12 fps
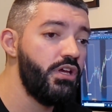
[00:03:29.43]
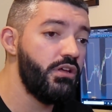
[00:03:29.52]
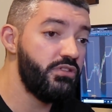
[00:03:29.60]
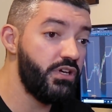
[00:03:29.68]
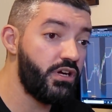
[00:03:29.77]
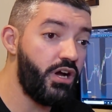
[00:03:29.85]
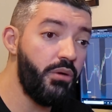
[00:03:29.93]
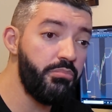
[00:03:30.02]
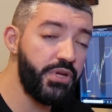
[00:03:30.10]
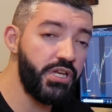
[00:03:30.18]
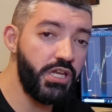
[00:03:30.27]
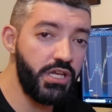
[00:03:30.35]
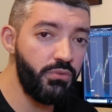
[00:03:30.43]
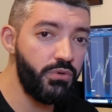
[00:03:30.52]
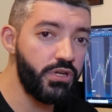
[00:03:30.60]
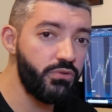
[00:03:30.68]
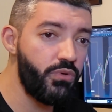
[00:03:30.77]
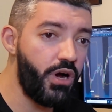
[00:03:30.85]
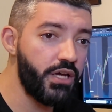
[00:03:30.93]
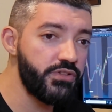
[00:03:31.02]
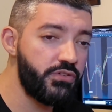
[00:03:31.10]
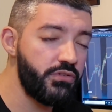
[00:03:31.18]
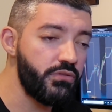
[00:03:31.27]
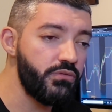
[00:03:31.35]
the company would want
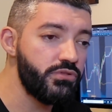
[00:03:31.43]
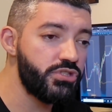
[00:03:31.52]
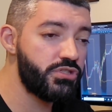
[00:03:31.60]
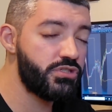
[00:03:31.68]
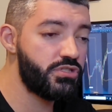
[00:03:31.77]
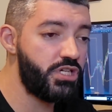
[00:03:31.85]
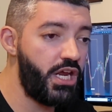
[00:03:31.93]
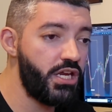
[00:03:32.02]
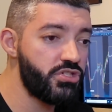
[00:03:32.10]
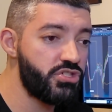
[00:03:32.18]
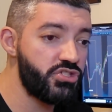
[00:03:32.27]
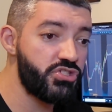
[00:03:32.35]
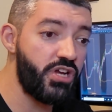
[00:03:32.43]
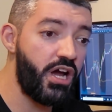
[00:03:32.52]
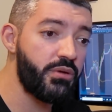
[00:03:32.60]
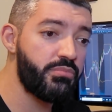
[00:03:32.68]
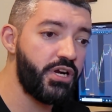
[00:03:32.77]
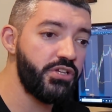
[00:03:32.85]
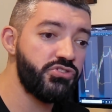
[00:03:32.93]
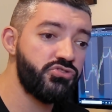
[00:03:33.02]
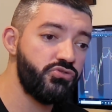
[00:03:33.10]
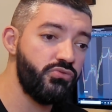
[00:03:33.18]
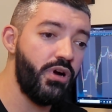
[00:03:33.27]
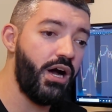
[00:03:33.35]
to change the stock price
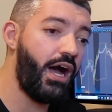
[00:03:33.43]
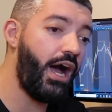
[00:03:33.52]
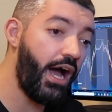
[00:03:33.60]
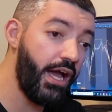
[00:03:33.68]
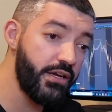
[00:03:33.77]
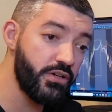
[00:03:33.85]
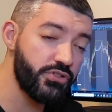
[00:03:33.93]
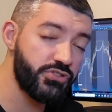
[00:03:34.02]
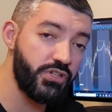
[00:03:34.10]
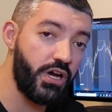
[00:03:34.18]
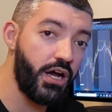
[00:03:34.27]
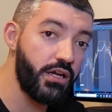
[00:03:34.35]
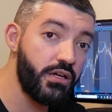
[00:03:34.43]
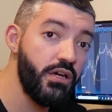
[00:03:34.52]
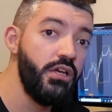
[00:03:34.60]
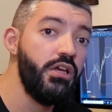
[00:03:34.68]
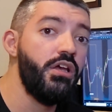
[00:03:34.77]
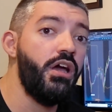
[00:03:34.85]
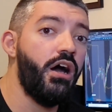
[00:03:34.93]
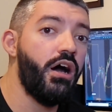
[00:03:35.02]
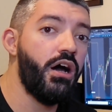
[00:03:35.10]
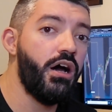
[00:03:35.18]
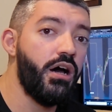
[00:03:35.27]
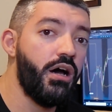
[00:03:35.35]
to a higher stock
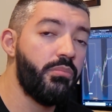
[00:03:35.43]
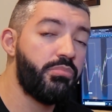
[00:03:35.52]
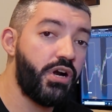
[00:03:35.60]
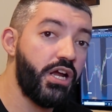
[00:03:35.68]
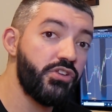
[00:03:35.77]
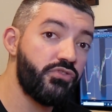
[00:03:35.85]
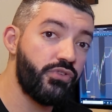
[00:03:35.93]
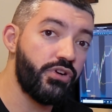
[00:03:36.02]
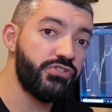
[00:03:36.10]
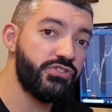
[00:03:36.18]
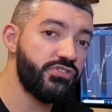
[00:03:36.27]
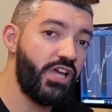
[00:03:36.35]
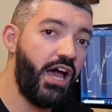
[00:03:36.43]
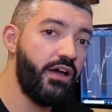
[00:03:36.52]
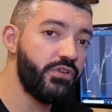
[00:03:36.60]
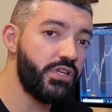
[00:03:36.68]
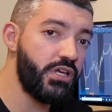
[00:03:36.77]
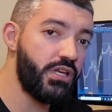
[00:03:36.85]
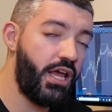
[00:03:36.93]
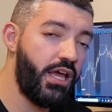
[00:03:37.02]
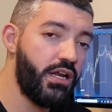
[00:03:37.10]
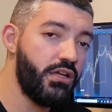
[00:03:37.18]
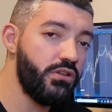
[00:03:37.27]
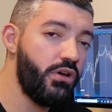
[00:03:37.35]
price versus having it
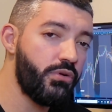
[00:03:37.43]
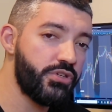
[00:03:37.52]
at a lower